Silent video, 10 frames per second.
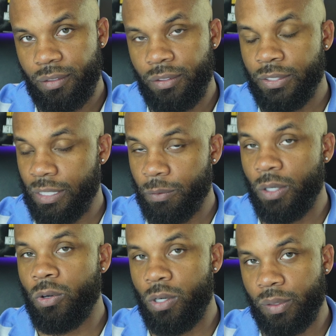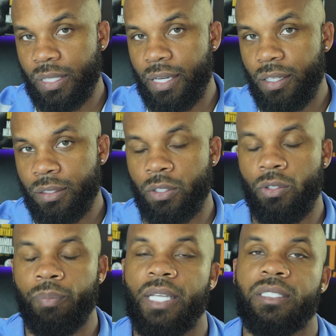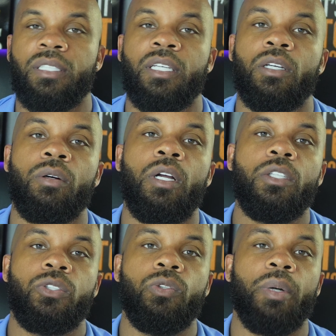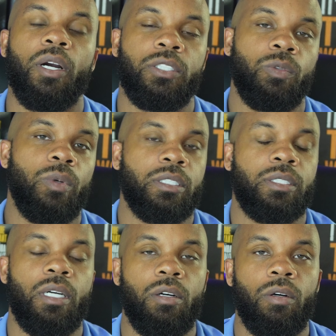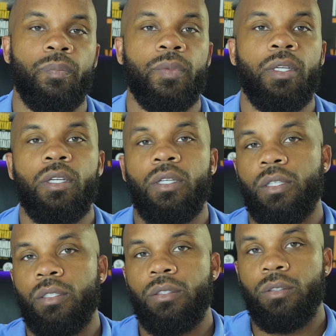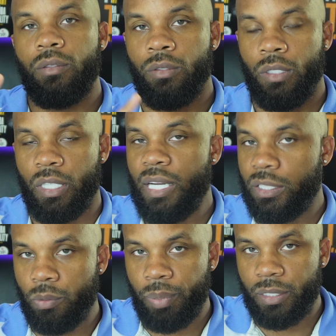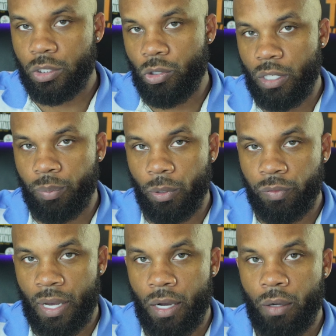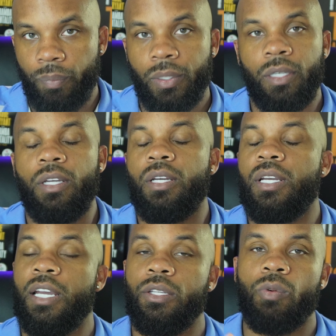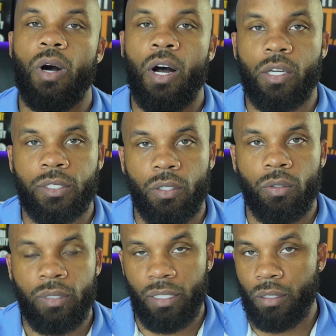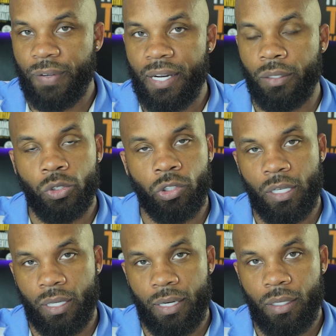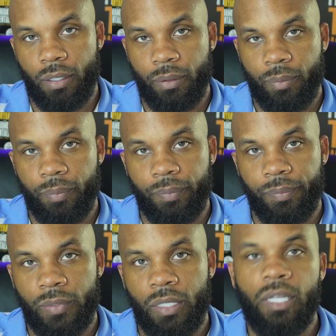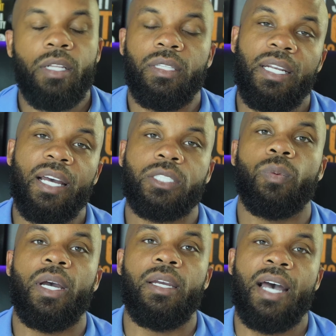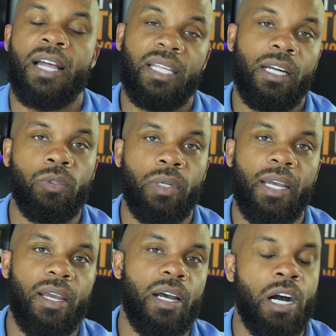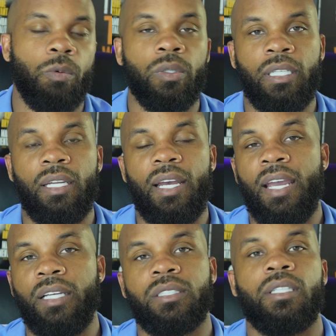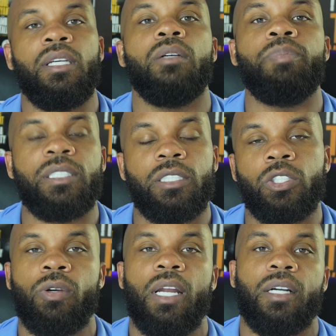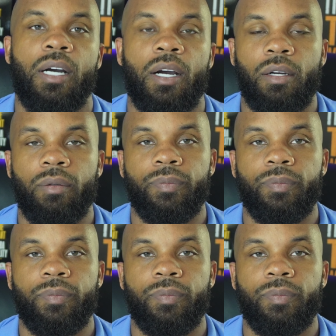You see where I'm going with that? So you basically killed two birds in one stone. You're looking at your business credit profile, and you also getting a financial trade line. The next way after I do that, I will get a secure business credit card.